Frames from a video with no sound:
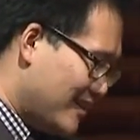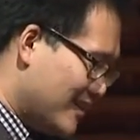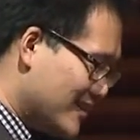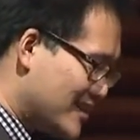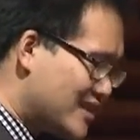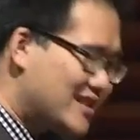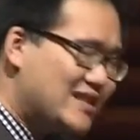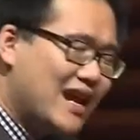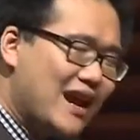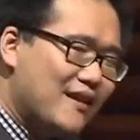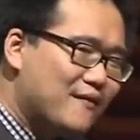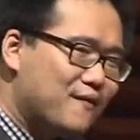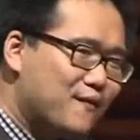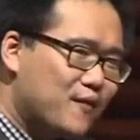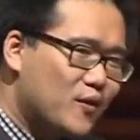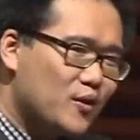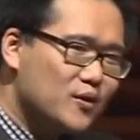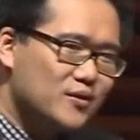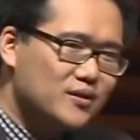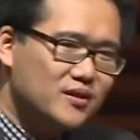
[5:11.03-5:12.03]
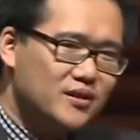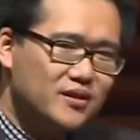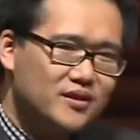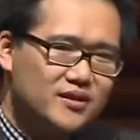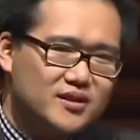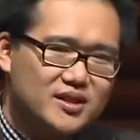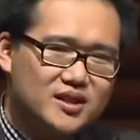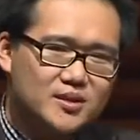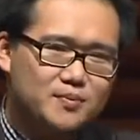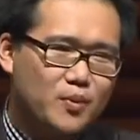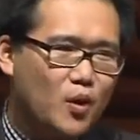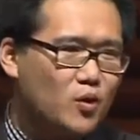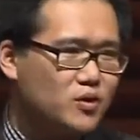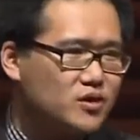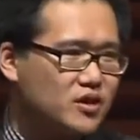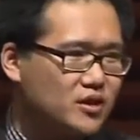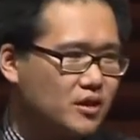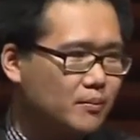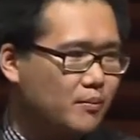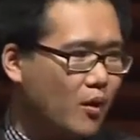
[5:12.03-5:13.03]
Stanford
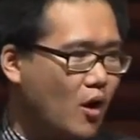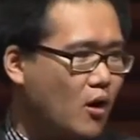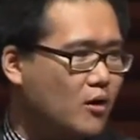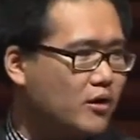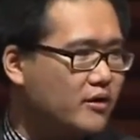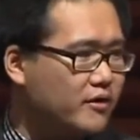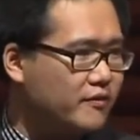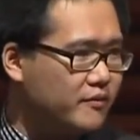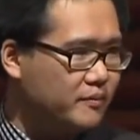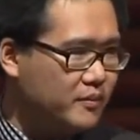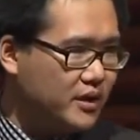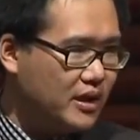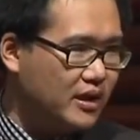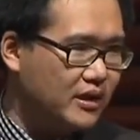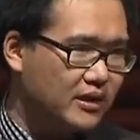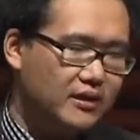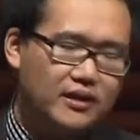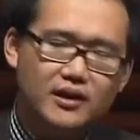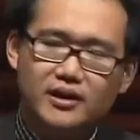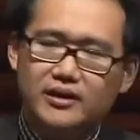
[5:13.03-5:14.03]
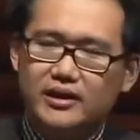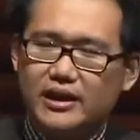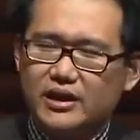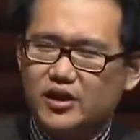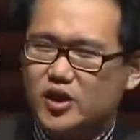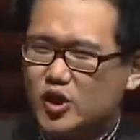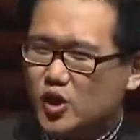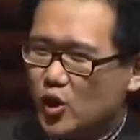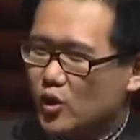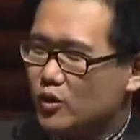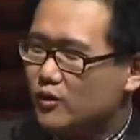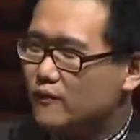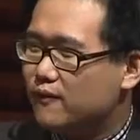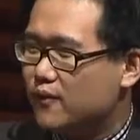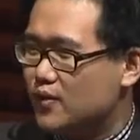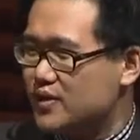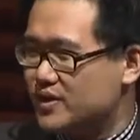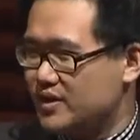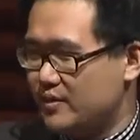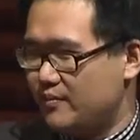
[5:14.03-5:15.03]
spoke to the part of me that yearned
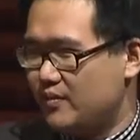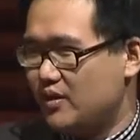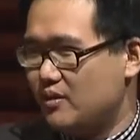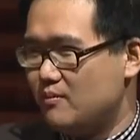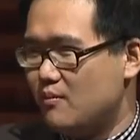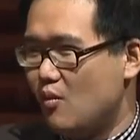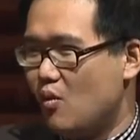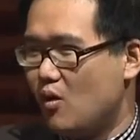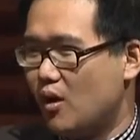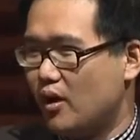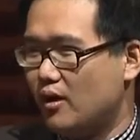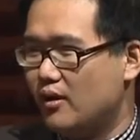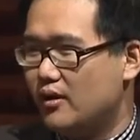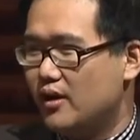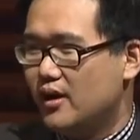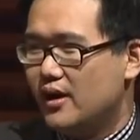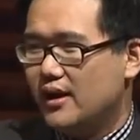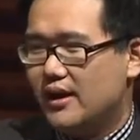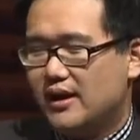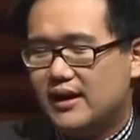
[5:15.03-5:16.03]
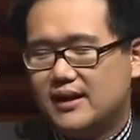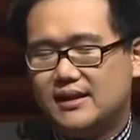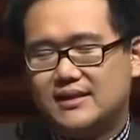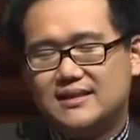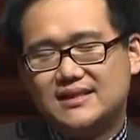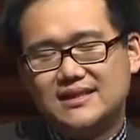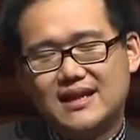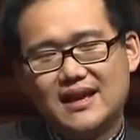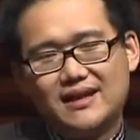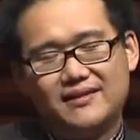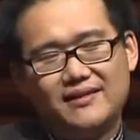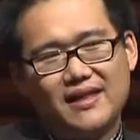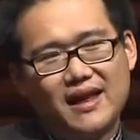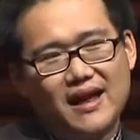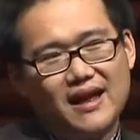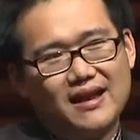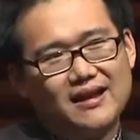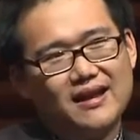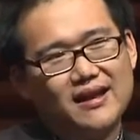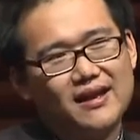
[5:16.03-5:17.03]
for something more. It said
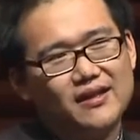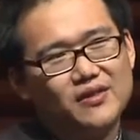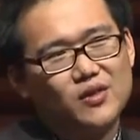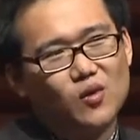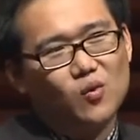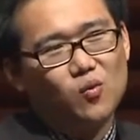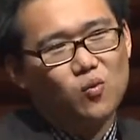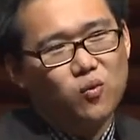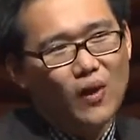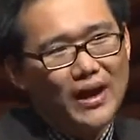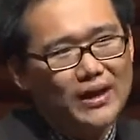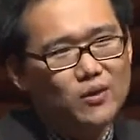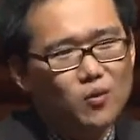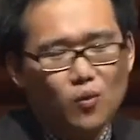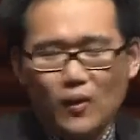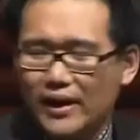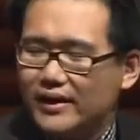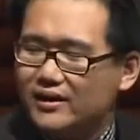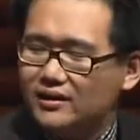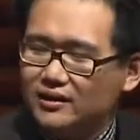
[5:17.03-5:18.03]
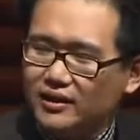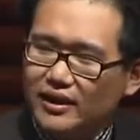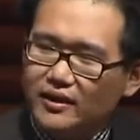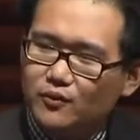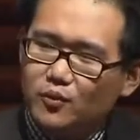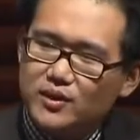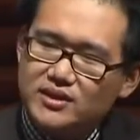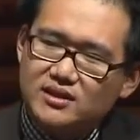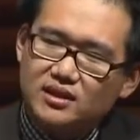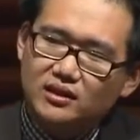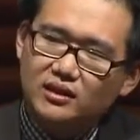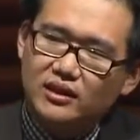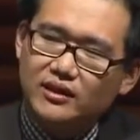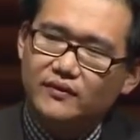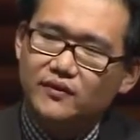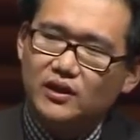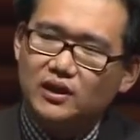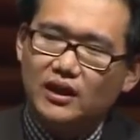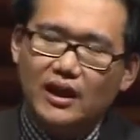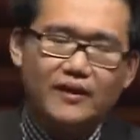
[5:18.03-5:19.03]
that the right way to live was to
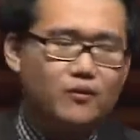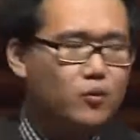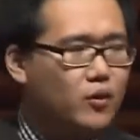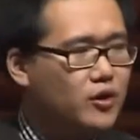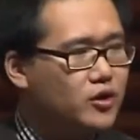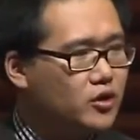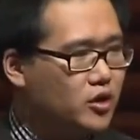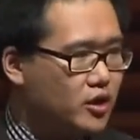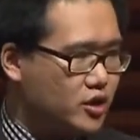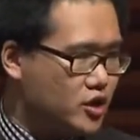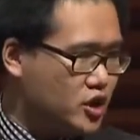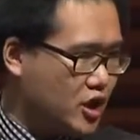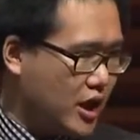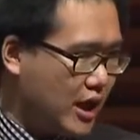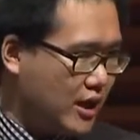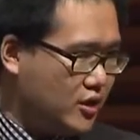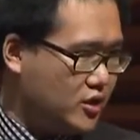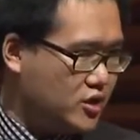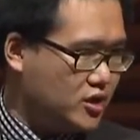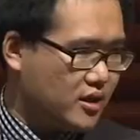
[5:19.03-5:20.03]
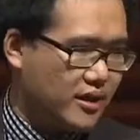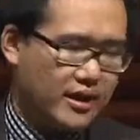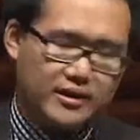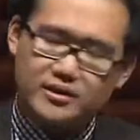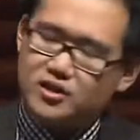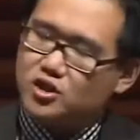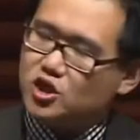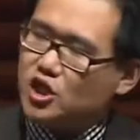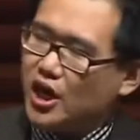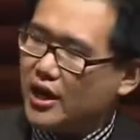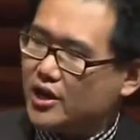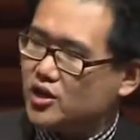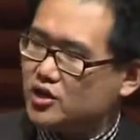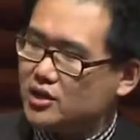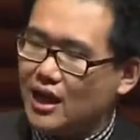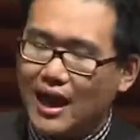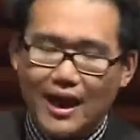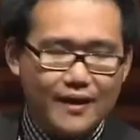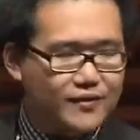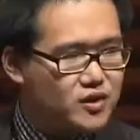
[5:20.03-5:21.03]
live a life where you could change things, change
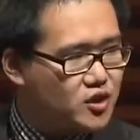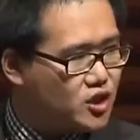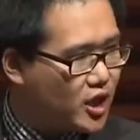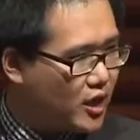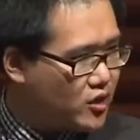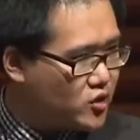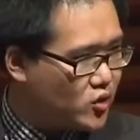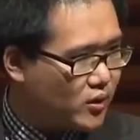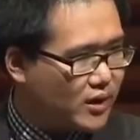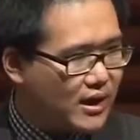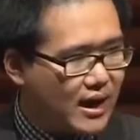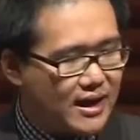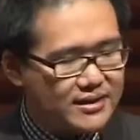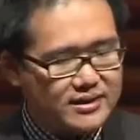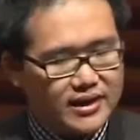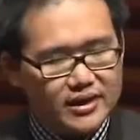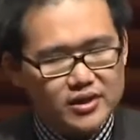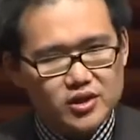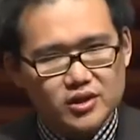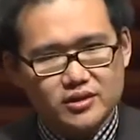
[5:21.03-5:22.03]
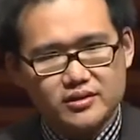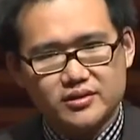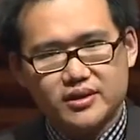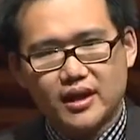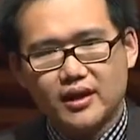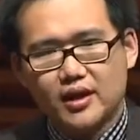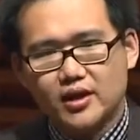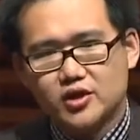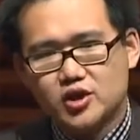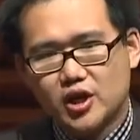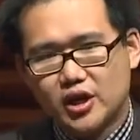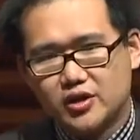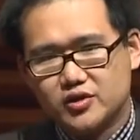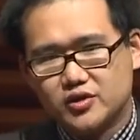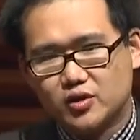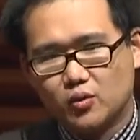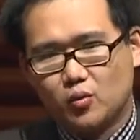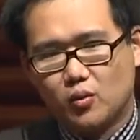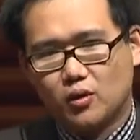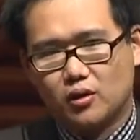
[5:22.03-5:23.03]
lives, change organizations,
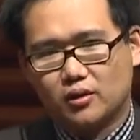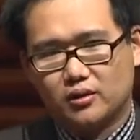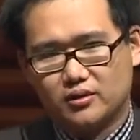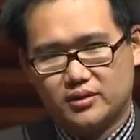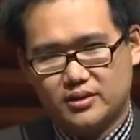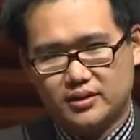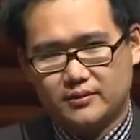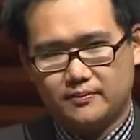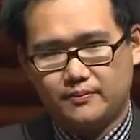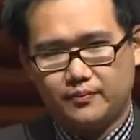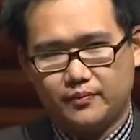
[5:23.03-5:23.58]
change the world.